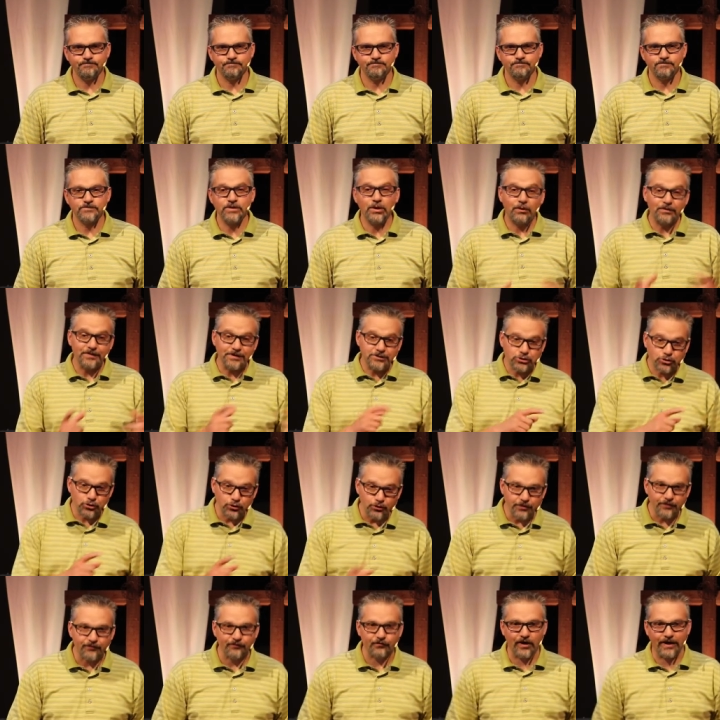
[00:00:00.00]
Now, on the
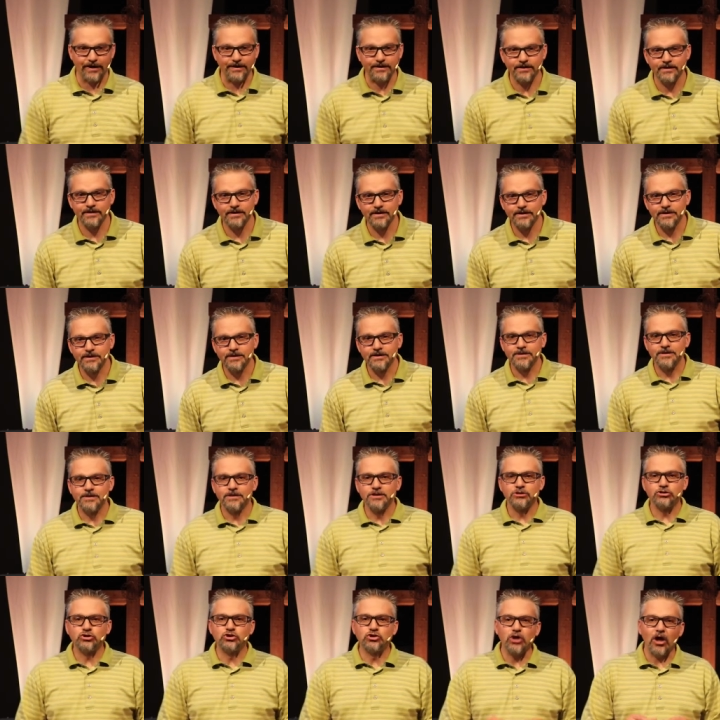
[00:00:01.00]
truth front,
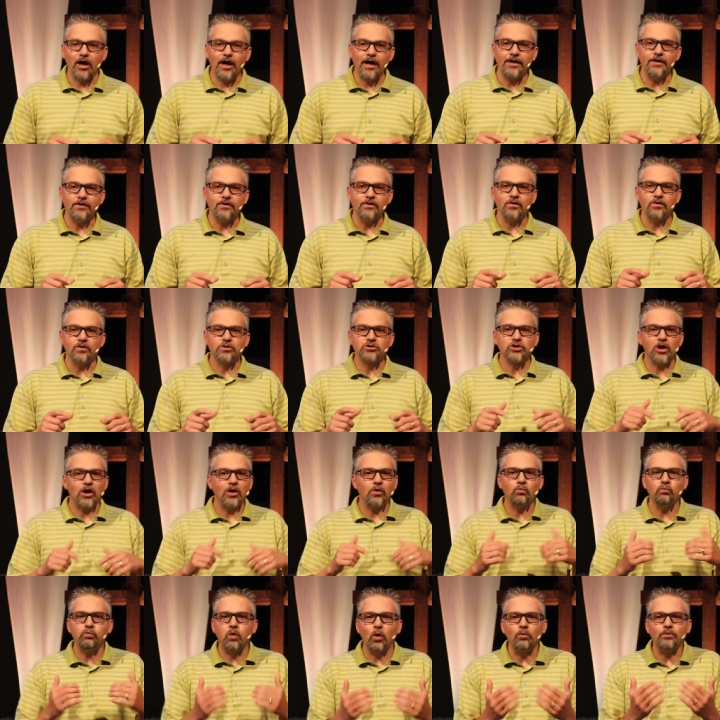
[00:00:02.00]
John,
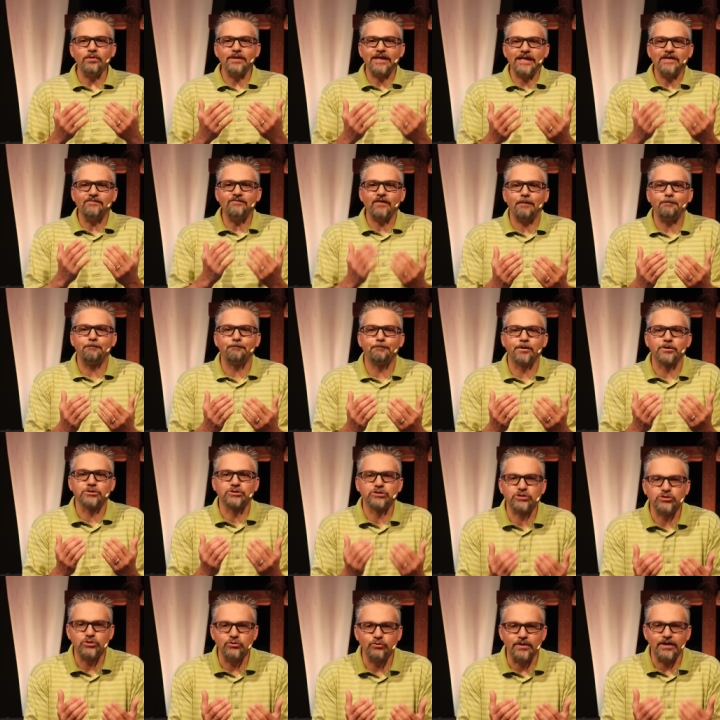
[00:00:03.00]
John won't give up
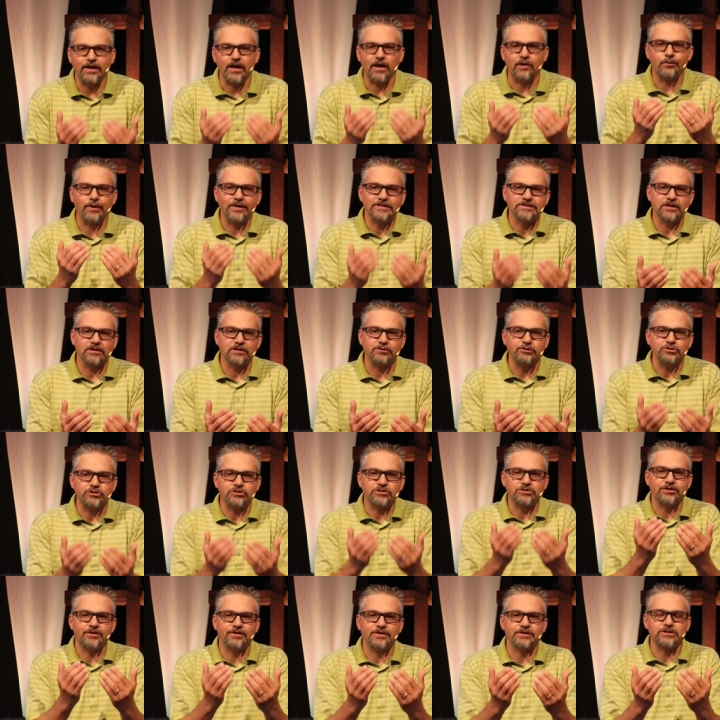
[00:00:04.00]
pursuing a resolution
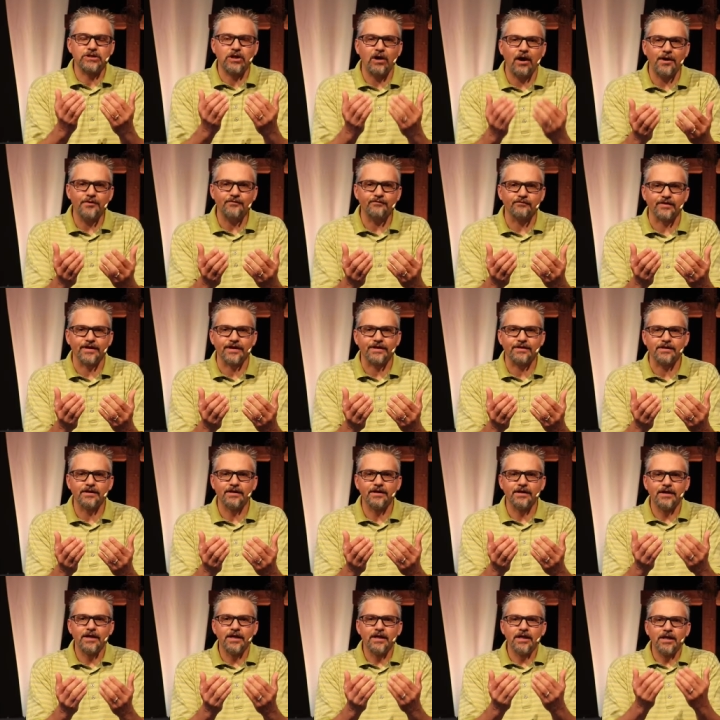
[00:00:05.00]
to this conflict
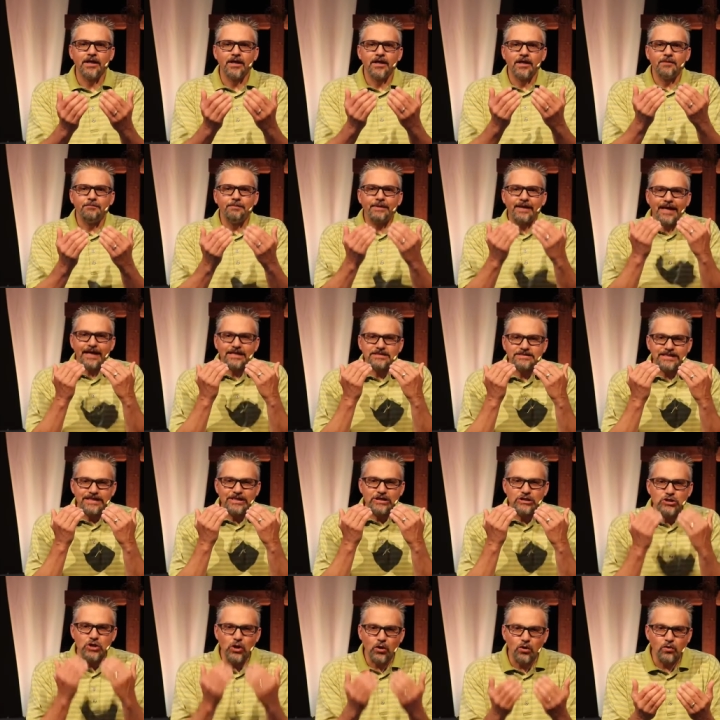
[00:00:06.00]
because he
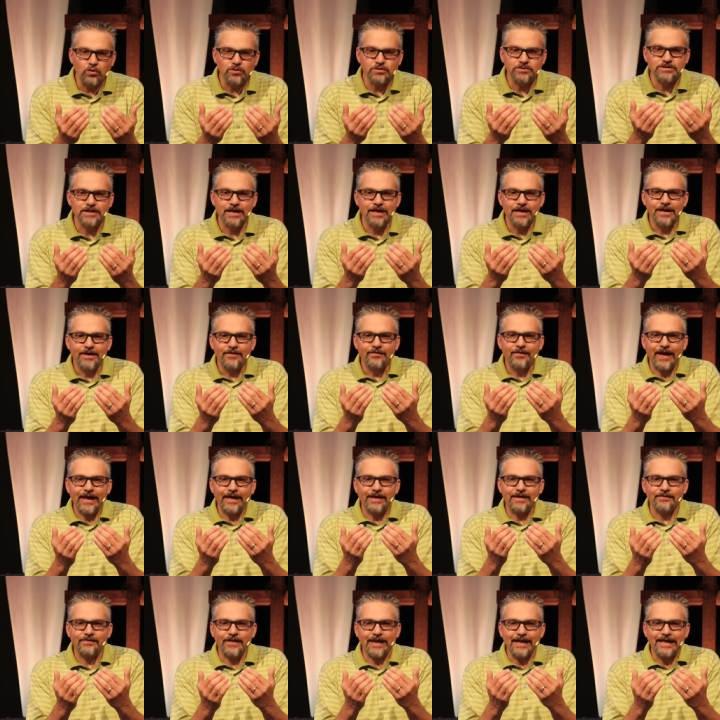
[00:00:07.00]
knows
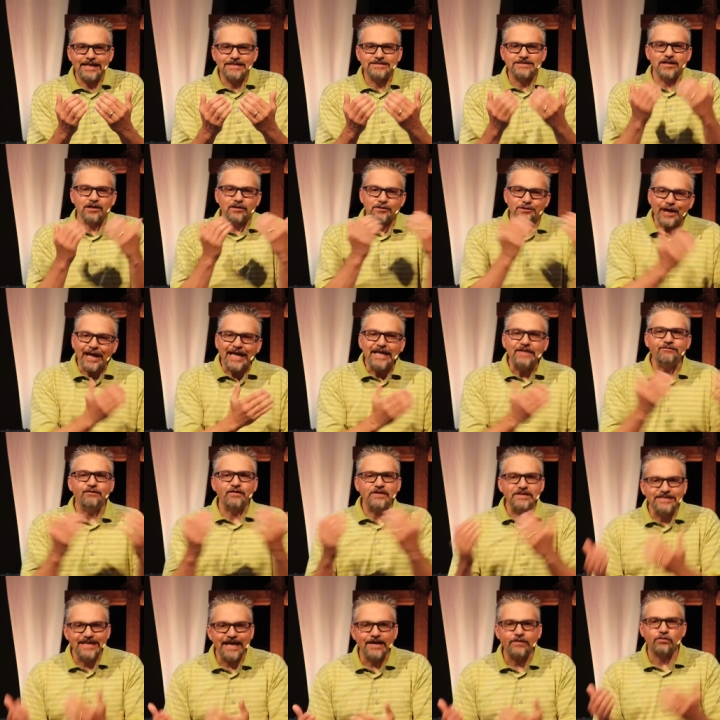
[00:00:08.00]
that, that it's a life
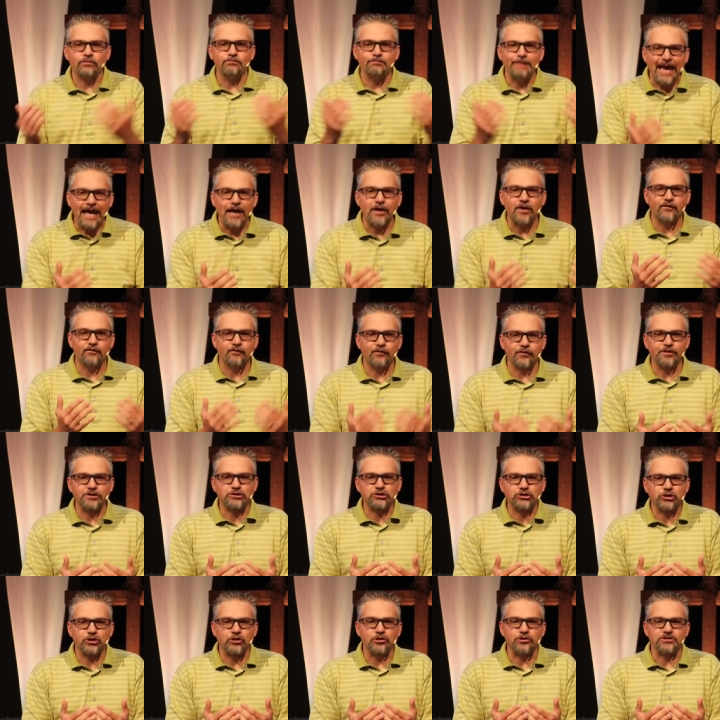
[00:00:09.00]
and death matter for the
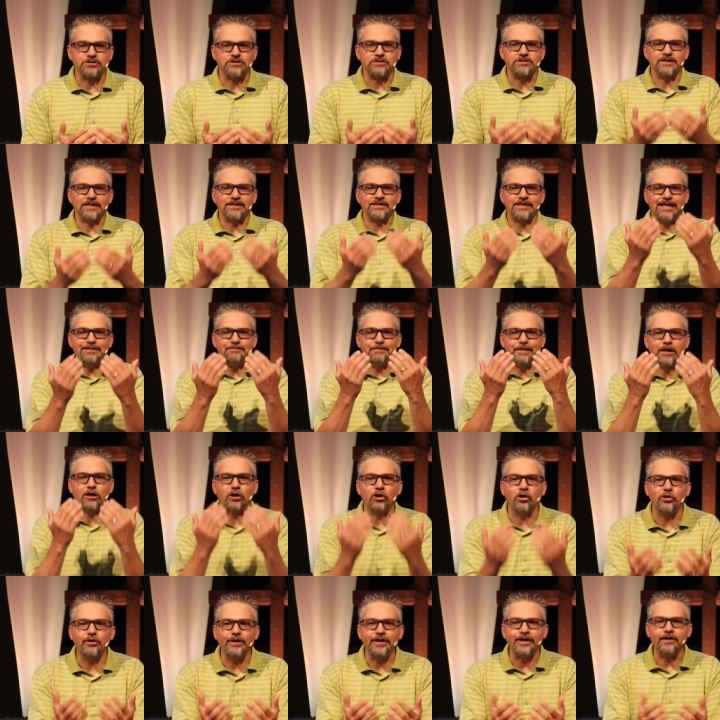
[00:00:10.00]
church that they be
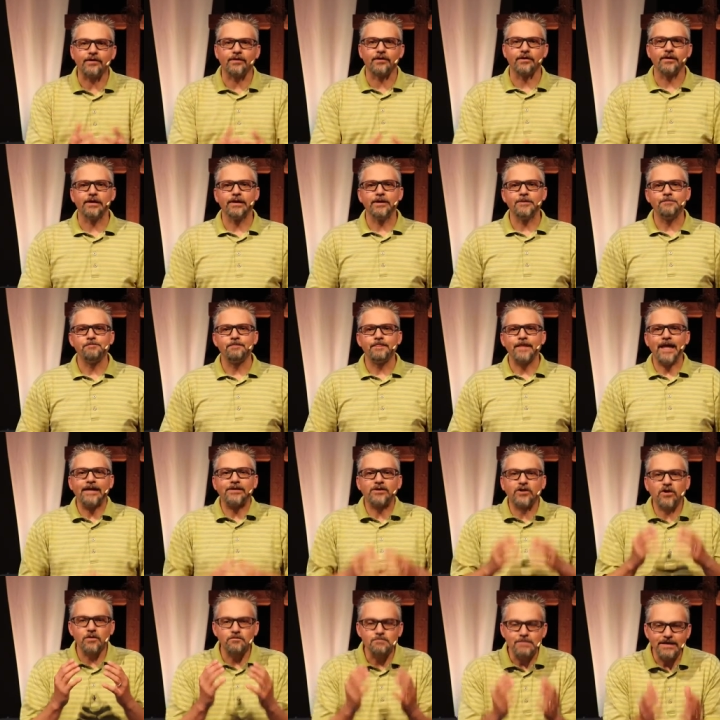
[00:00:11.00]
clear and
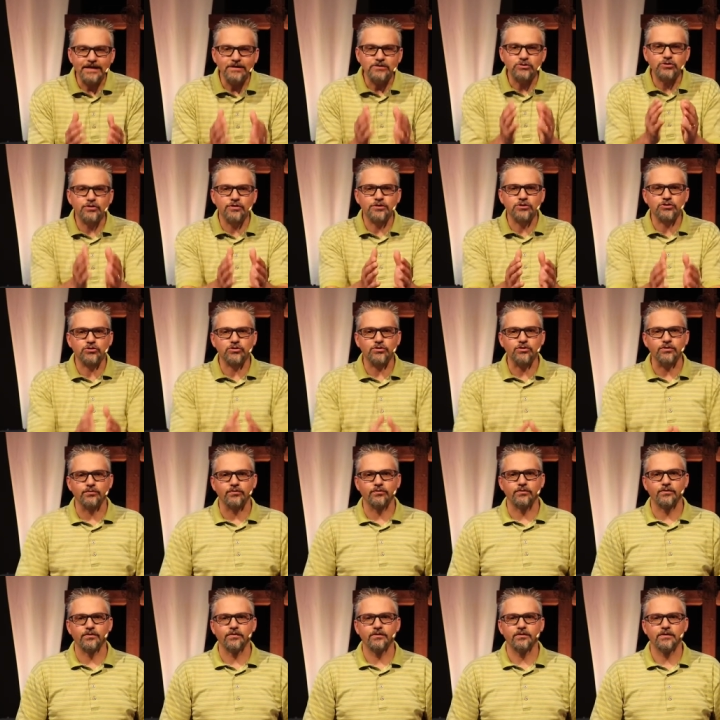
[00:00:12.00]
committed to the truth.